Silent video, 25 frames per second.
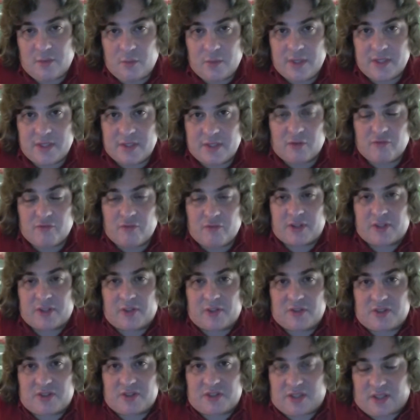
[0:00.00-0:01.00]
We know
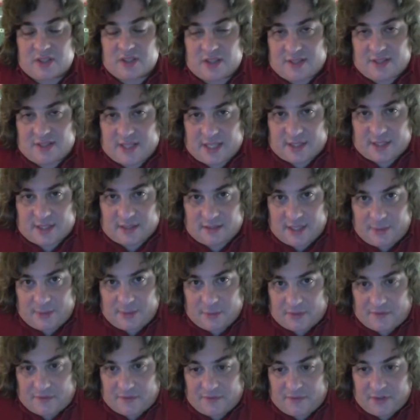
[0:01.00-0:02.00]
Rutgers is going to take the lead
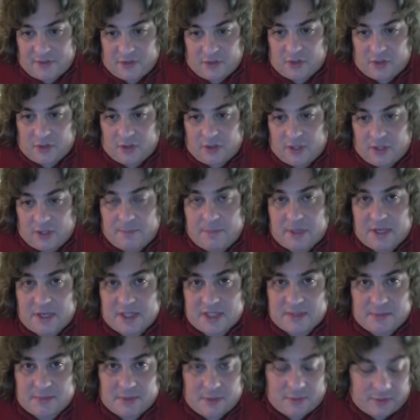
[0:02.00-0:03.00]
with a field goal and
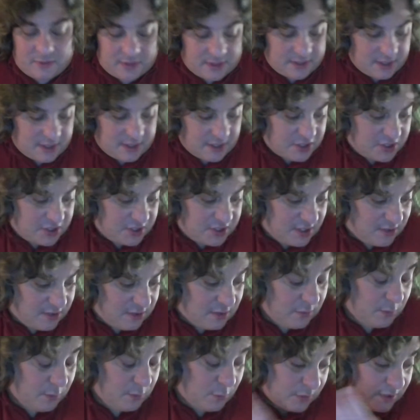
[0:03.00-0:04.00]
possibly with a
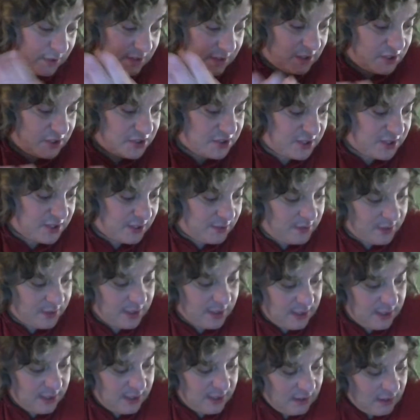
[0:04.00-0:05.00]
touchdown,
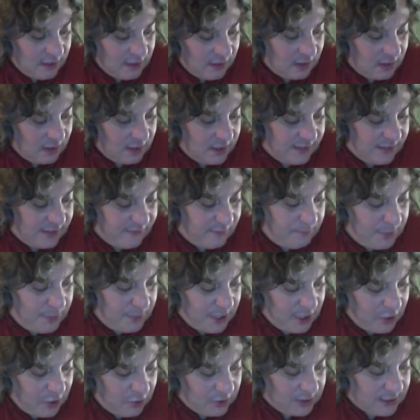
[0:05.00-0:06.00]
an even
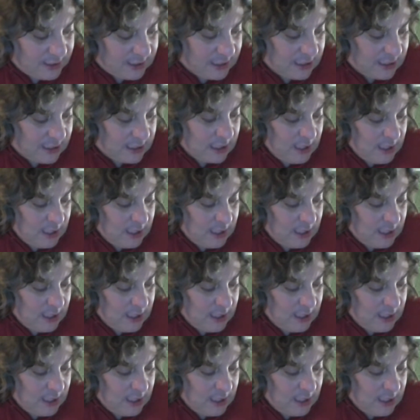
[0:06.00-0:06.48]
bigger lead.